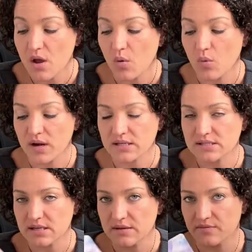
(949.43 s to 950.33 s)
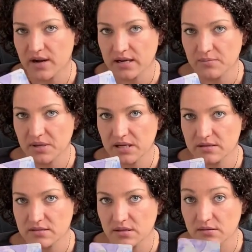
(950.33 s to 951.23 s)
what it's inviting
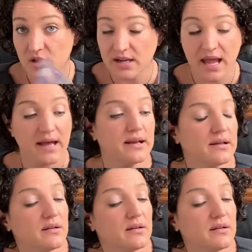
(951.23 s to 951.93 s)
me to look at